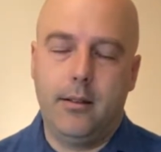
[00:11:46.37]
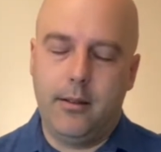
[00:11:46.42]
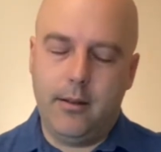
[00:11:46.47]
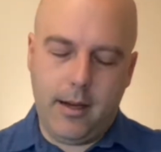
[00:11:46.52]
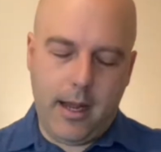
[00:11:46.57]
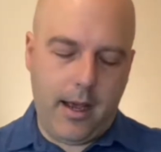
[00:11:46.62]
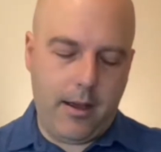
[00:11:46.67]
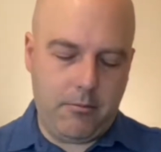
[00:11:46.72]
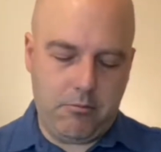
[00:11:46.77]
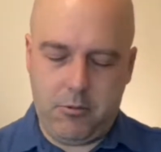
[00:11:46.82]

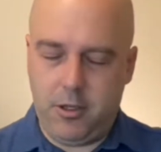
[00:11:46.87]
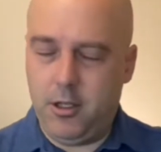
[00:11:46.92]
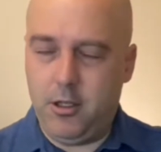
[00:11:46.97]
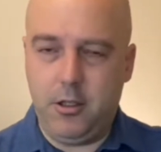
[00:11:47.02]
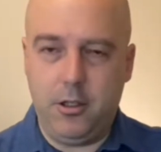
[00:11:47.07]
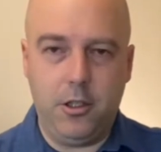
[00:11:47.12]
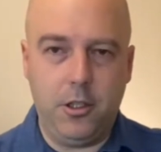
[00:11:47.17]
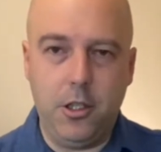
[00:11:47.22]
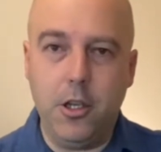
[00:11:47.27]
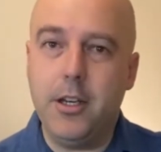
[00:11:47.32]
Now,
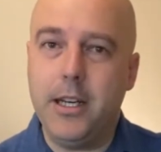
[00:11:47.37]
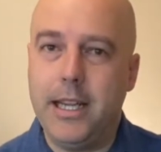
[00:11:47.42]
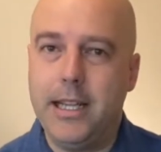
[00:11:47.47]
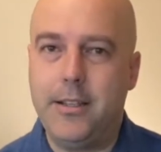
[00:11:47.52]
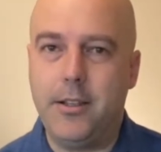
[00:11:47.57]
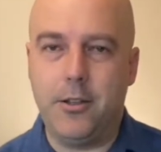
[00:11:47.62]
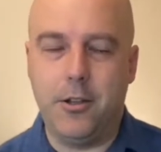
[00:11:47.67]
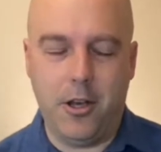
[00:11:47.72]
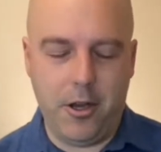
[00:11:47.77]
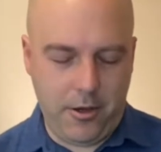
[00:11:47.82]
you need
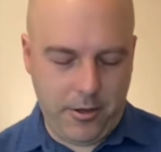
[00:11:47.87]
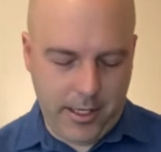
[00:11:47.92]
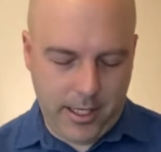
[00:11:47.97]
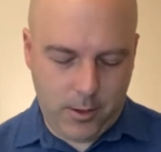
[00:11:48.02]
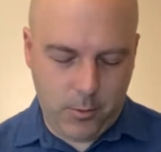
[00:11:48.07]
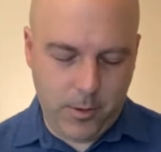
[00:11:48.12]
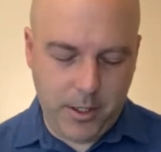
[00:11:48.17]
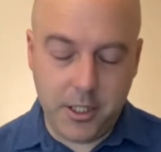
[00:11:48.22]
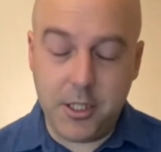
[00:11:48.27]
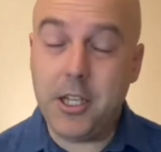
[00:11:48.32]
to know
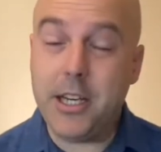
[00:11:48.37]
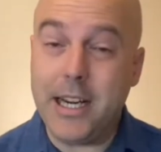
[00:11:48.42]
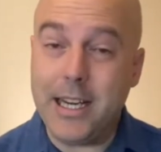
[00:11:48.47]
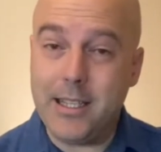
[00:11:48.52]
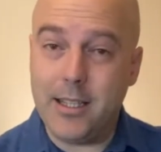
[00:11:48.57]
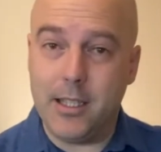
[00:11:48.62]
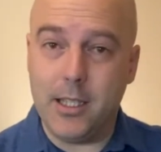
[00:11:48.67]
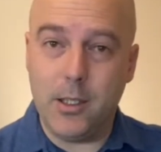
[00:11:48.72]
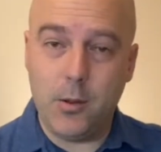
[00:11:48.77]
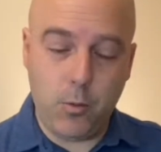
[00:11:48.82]
that when
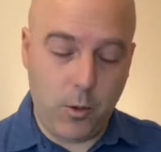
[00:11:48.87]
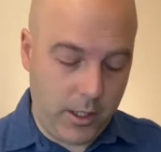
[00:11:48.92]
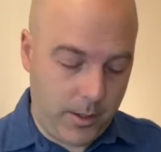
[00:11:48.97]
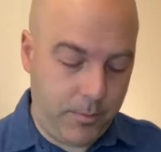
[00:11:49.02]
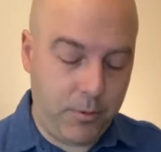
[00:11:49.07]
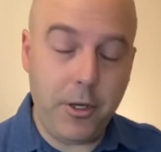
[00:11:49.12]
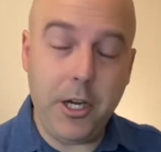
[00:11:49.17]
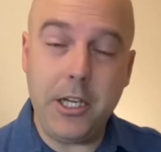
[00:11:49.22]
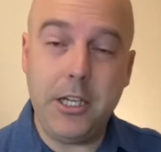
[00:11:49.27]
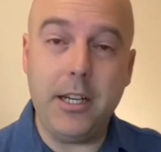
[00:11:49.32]
Jesus was
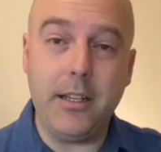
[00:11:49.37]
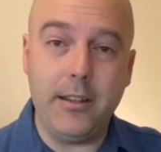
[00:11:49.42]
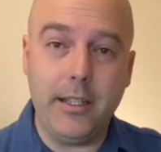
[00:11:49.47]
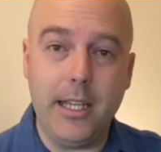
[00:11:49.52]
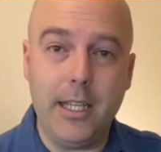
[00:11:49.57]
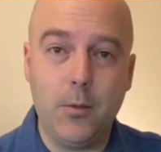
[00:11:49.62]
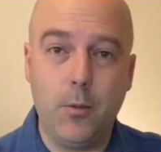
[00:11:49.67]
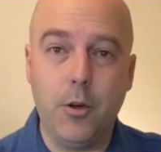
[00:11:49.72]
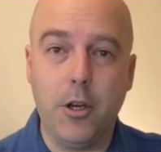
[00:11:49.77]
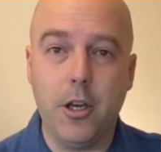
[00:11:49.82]
preaching
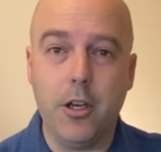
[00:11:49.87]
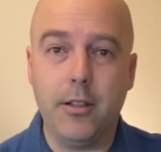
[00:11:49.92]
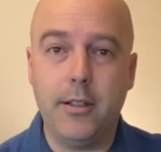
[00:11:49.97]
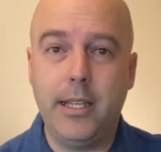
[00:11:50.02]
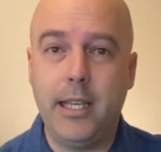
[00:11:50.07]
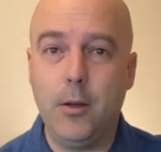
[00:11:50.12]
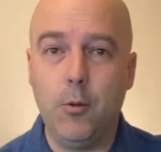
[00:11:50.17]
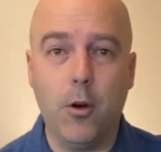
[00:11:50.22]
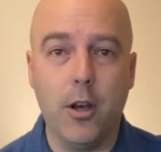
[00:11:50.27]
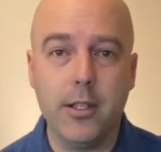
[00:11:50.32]
these words,
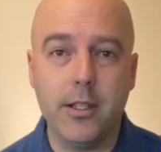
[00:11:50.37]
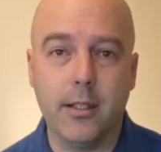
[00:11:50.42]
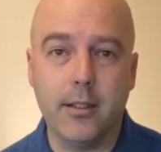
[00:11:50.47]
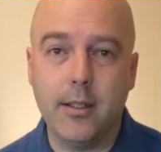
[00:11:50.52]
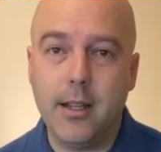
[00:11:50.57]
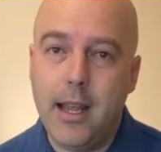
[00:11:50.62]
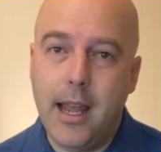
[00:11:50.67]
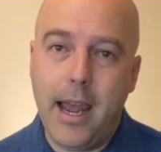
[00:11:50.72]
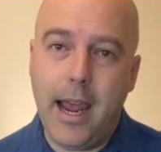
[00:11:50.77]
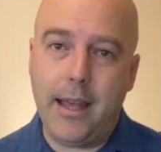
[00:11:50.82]
he
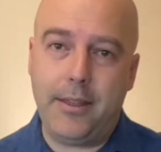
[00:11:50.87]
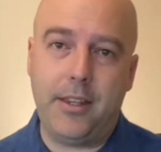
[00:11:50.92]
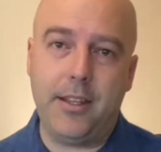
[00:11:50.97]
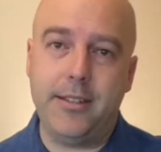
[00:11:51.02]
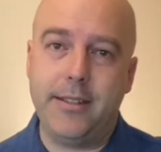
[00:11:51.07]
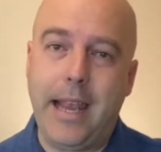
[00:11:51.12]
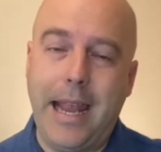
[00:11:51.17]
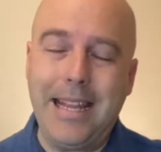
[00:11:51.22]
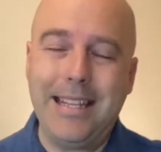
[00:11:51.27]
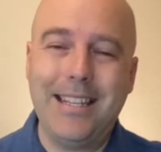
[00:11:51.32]
wasn't at the
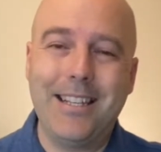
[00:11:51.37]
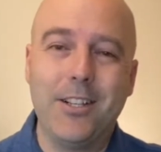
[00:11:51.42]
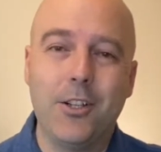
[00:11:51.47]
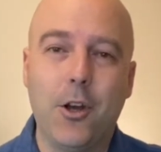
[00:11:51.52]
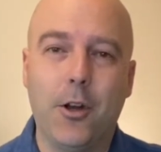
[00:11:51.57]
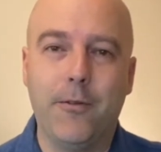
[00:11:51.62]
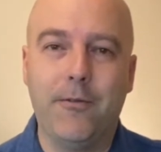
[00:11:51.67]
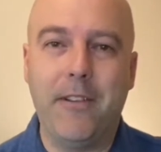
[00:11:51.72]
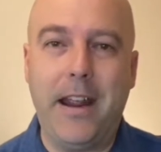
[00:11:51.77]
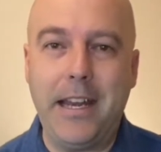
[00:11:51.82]
Sandton
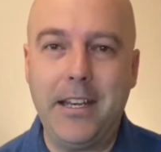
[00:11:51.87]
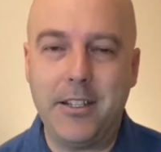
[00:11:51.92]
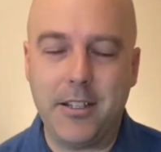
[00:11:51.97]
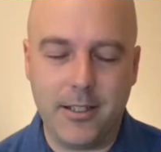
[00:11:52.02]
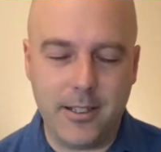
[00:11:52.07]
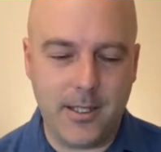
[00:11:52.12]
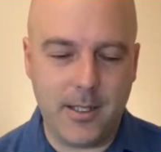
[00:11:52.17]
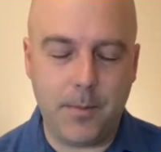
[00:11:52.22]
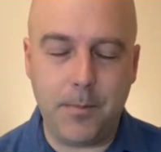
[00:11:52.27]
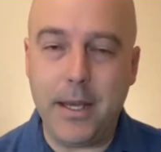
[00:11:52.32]

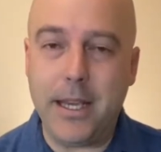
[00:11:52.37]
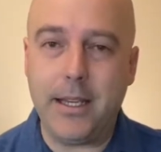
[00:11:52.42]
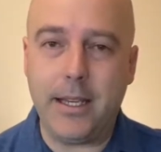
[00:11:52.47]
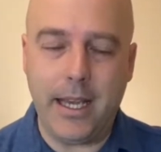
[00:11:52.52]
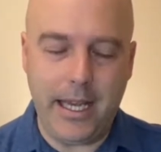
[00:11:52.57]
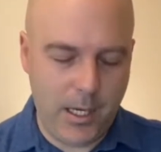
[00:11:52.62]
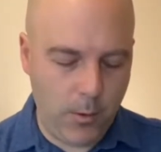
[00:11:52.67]
Convention speaker.